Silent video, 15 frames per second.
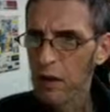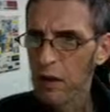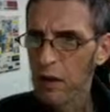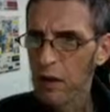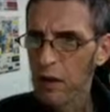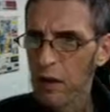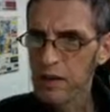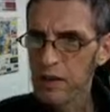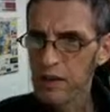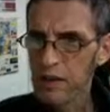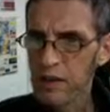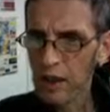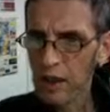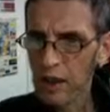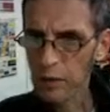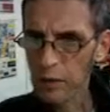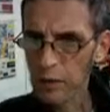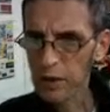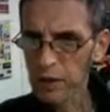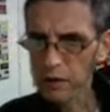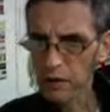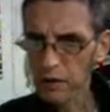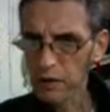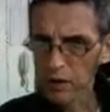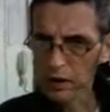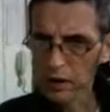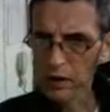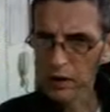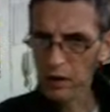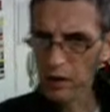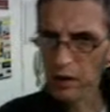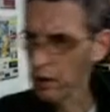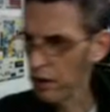instead they being here